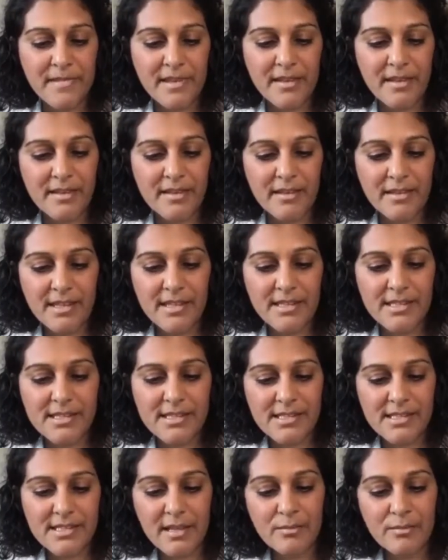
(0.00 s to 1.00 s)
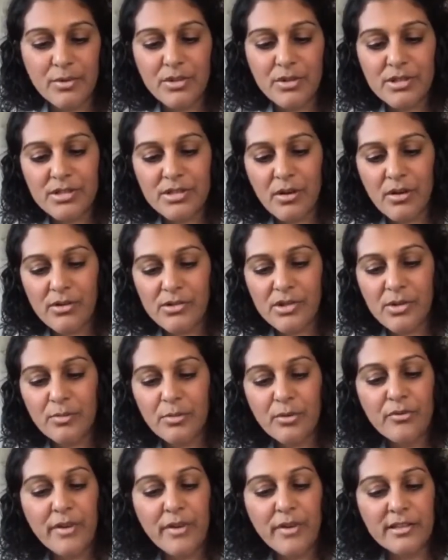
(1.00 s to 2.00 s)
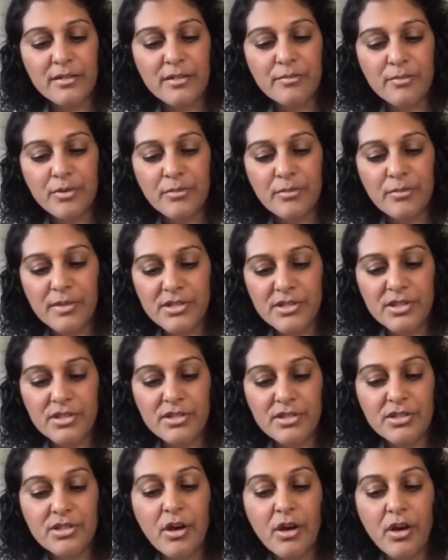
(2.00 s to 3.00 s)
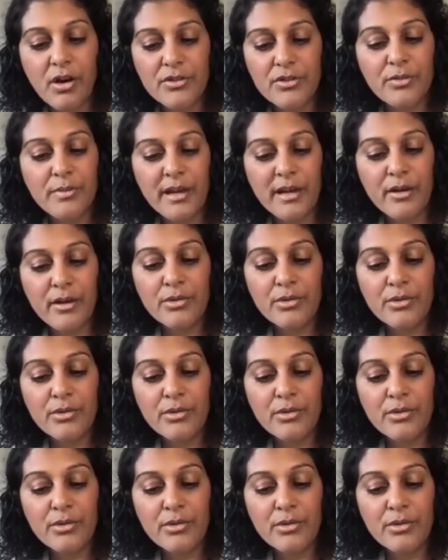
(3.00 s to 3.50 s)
These 10 books also provided permission to author my own